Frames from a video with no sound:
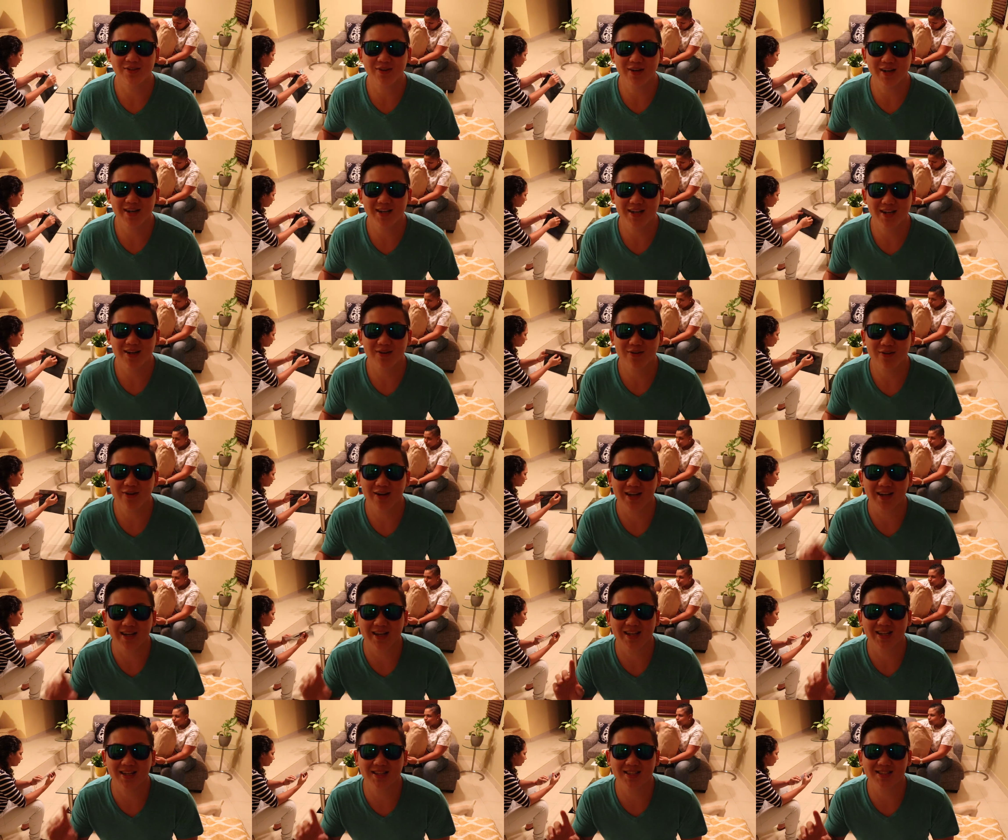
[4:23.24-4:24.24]
So right now we're
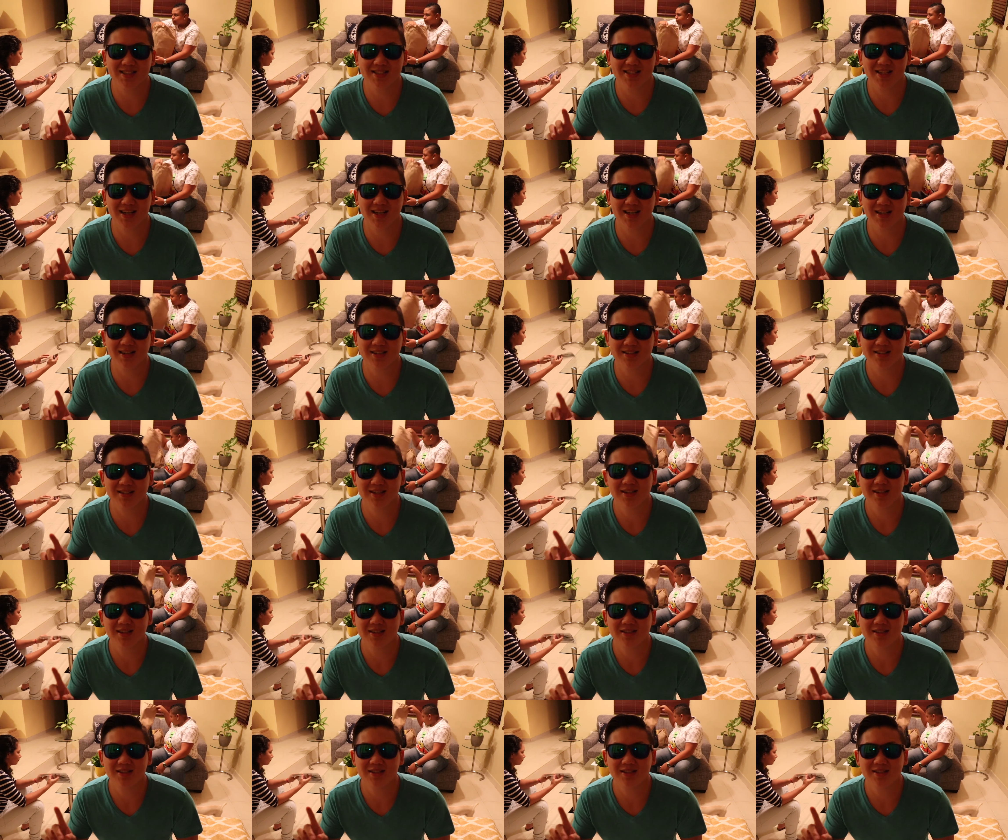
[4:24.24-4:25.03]
at Kisa's house.